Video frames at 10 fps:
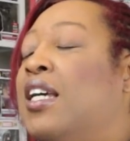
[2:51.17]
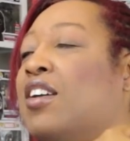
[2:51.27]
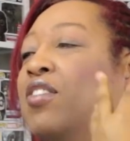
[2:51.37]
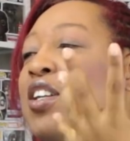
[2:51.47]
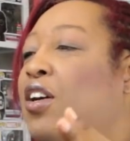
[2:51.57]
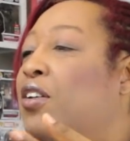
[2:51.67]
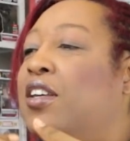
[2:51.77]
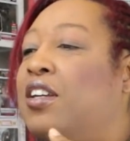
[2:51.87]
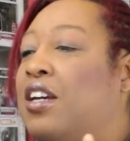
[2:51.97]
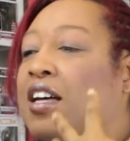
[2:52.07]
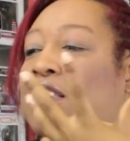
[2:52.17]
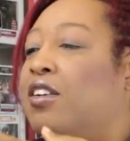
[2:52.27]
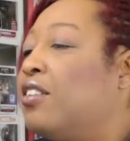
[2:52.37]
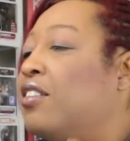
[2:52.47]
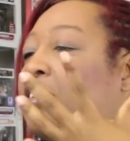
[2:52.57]
even though
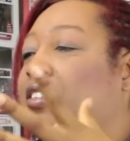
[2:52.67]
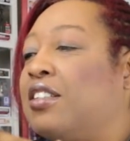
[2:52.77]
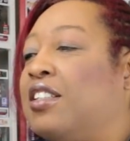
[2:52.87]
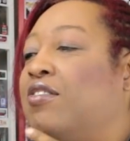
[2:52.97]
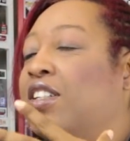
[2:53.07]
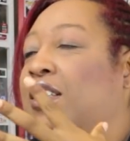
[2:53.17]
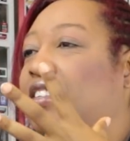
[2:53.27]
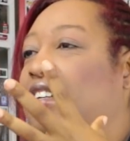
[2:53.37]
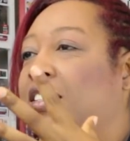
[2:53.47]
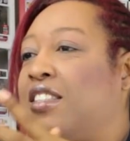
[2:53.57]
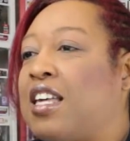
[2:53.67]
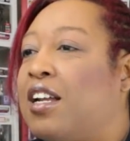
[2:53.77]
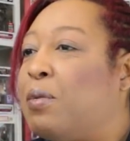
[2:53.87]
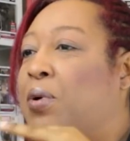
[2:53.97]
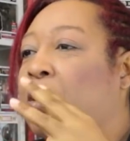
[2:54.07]
they're giving us
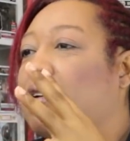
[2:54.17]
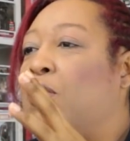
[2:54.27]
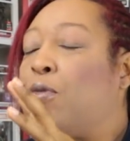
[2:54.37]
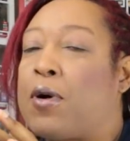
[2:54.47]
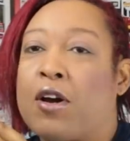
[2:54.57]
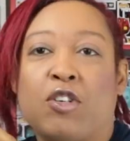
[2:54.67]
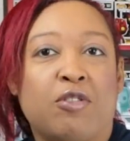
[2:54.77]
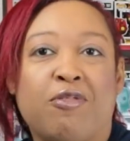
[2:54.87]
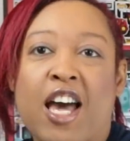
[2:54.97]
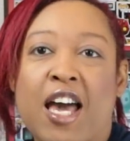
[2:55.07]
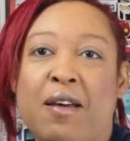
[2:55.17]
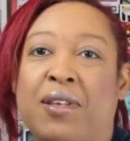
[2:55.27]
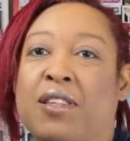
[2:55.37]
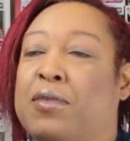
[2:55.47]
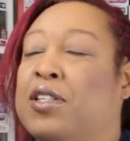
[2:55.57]
that Imperial March vibe
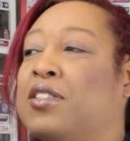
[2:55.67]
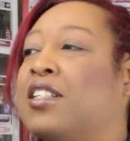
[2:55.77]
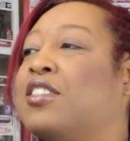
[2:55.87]
in the music.